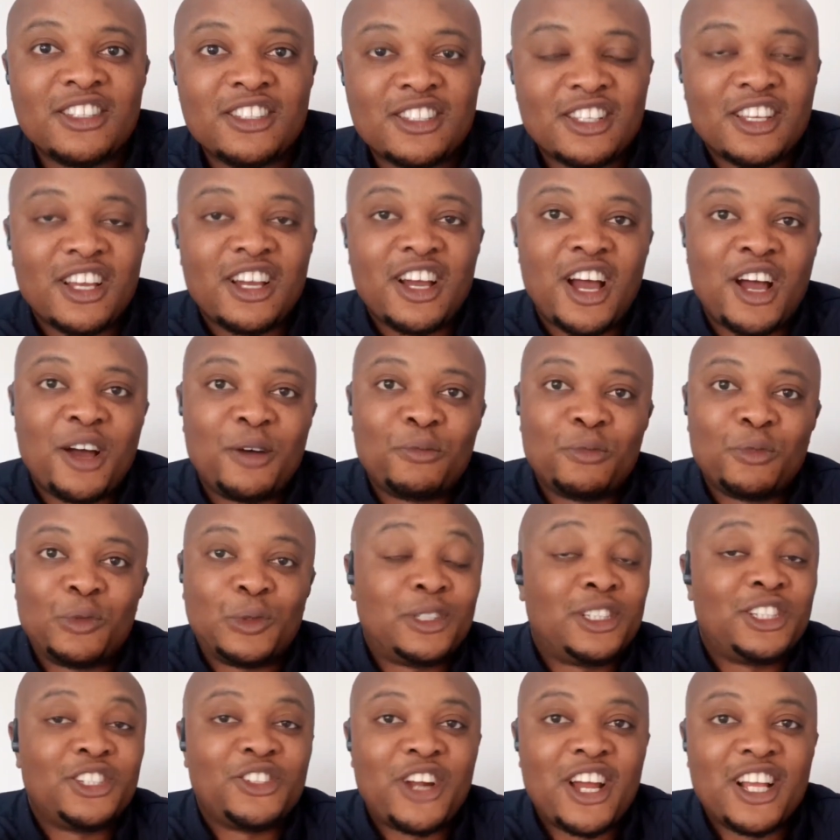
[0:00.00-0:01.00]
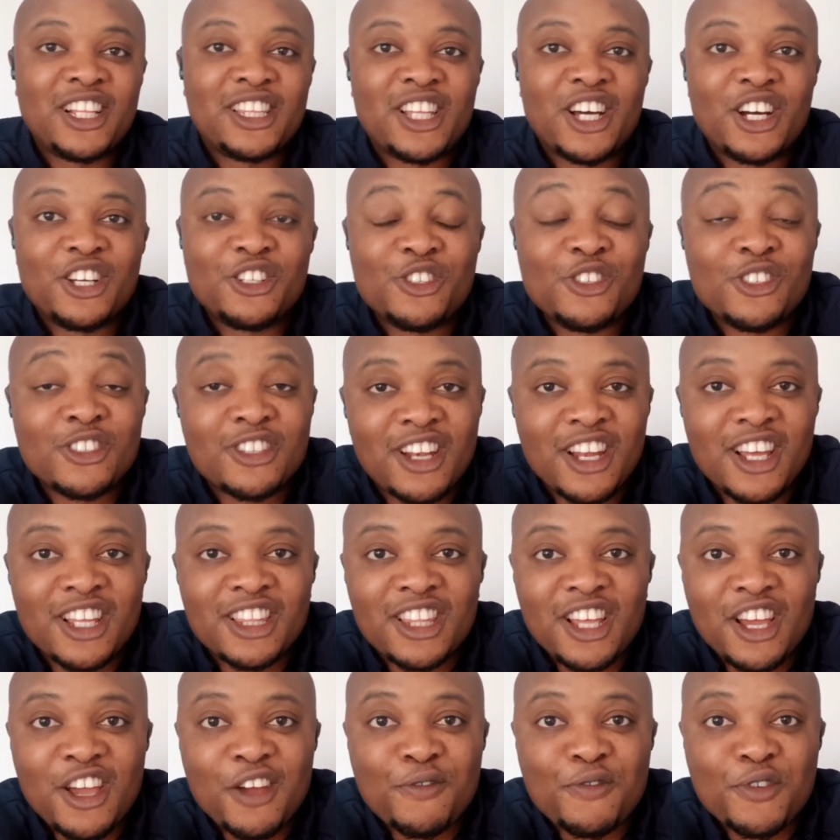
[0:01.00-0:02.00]
write, we still write our
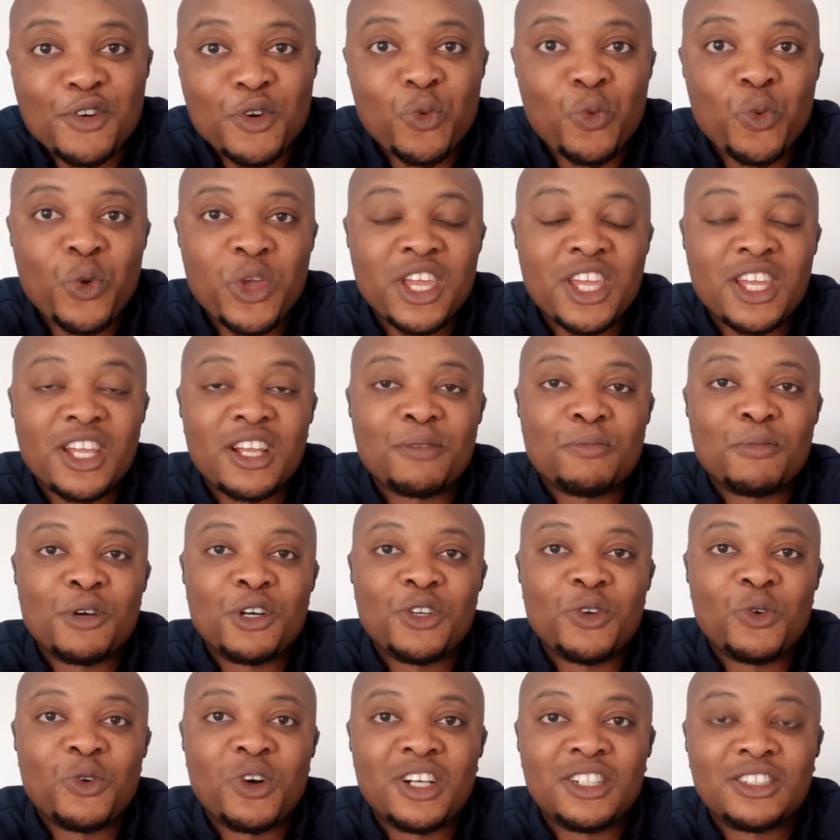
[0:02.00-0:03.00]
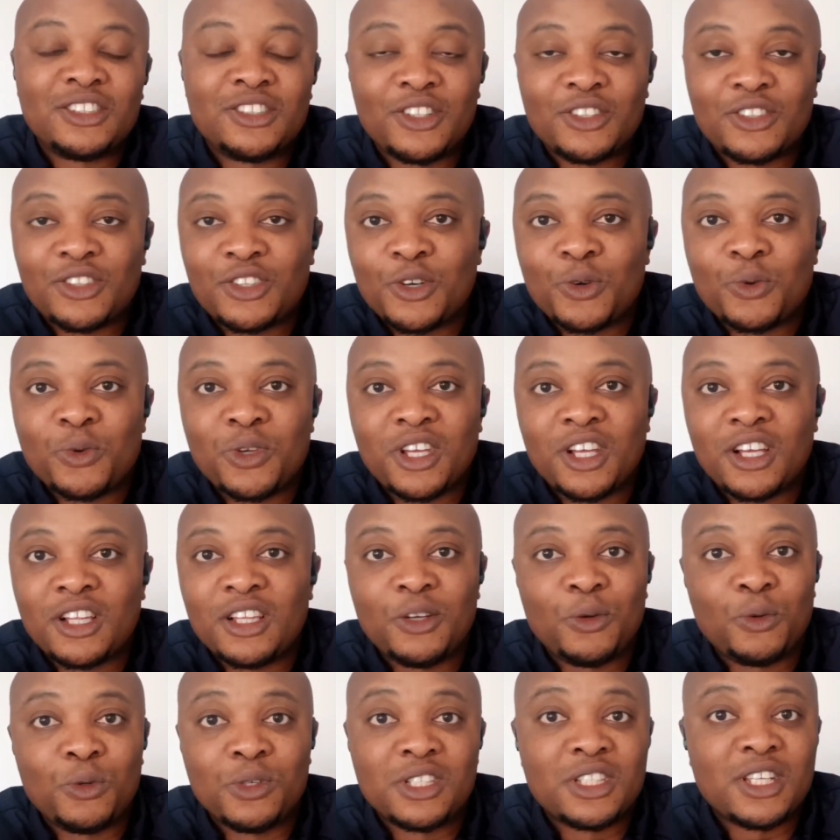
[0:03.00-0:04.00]
newsletter every week, MoneyWise Doctor
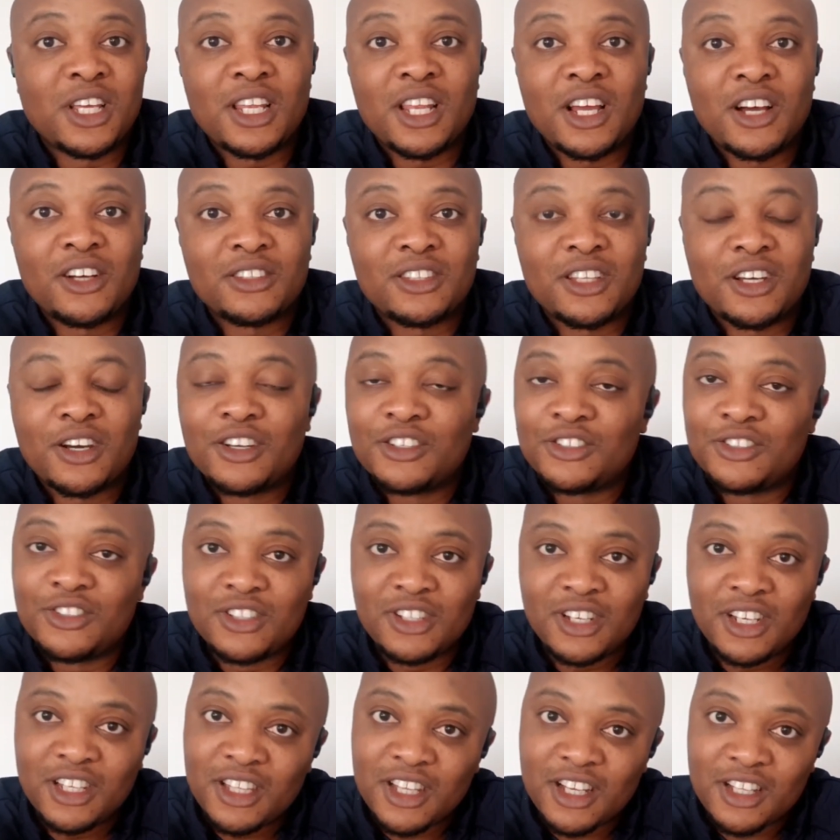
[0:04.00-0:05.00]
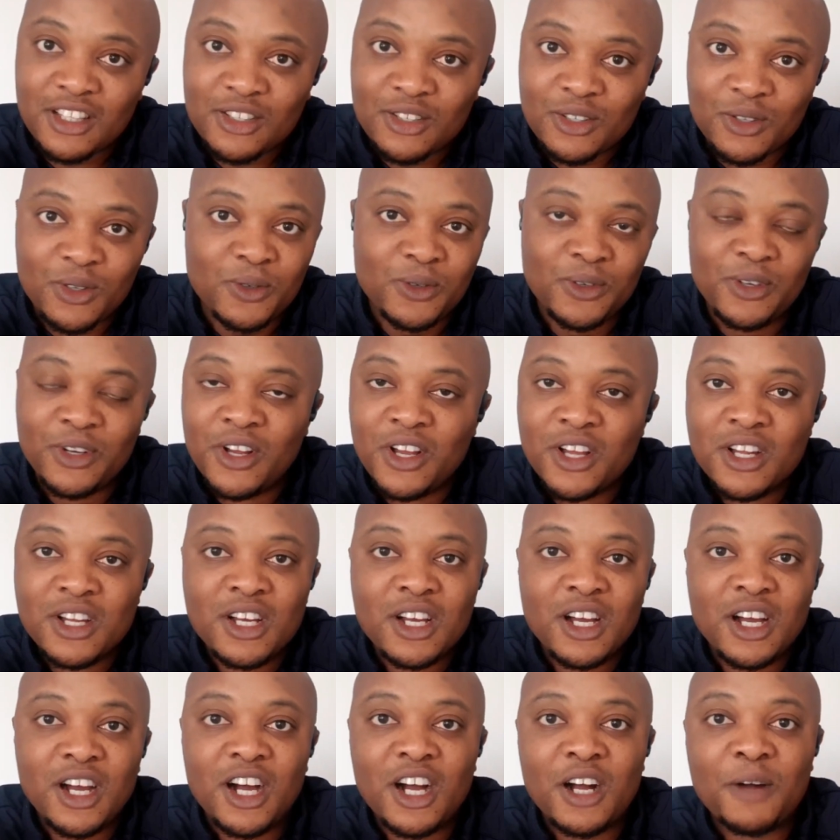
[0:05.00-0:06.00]
Weekly. We send out our newsletter to
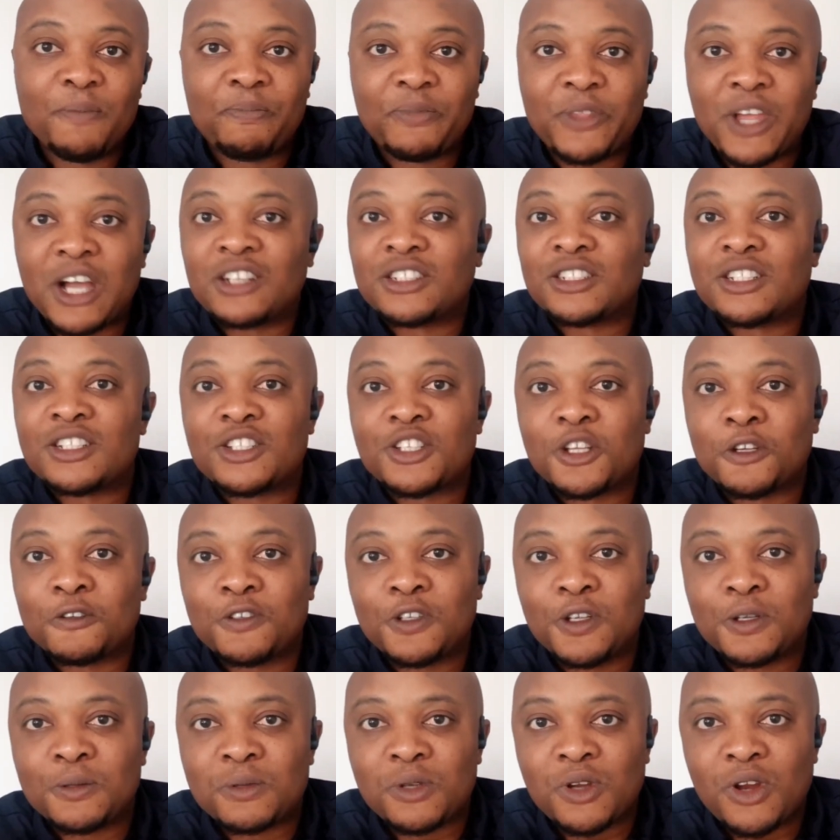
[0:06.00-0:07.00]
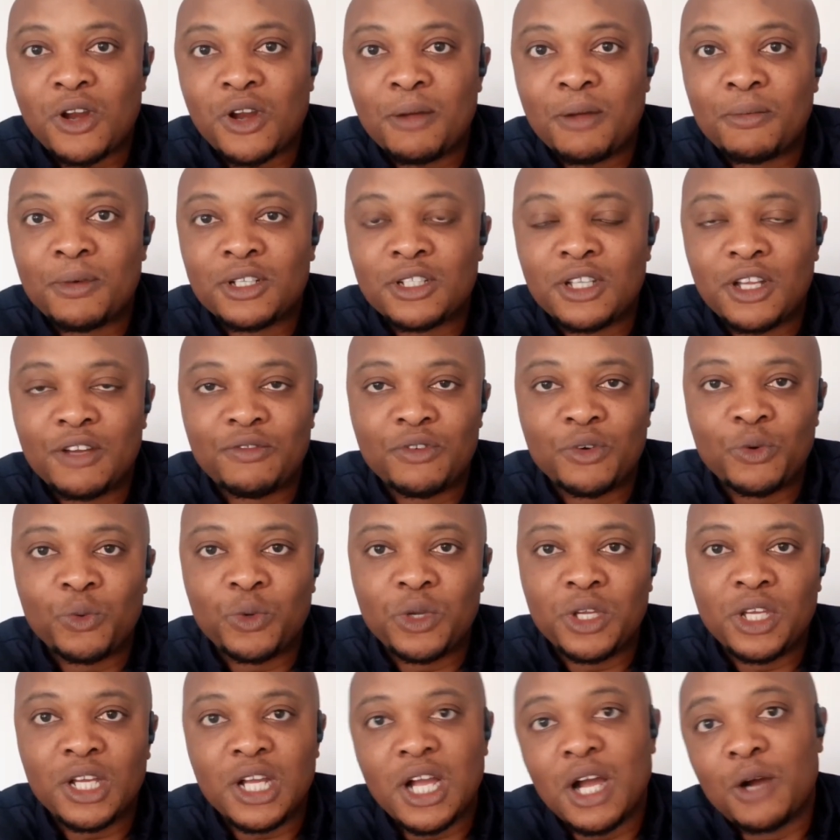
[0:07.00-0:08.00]
thousands of subscribers every
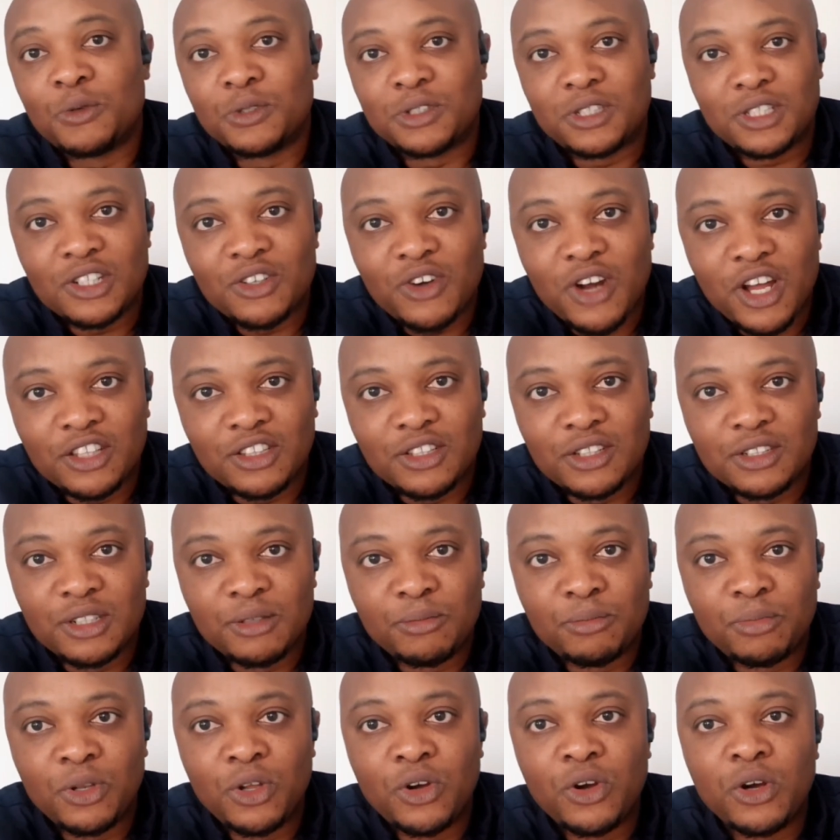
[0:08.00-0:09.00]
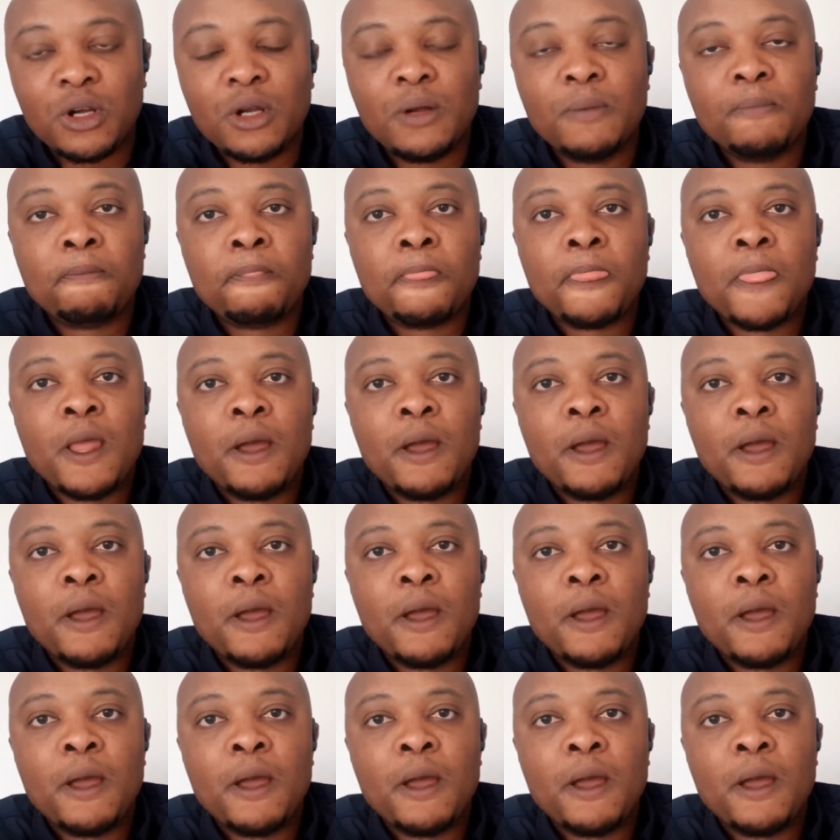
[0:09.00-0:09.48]
week. I will still write on the blog.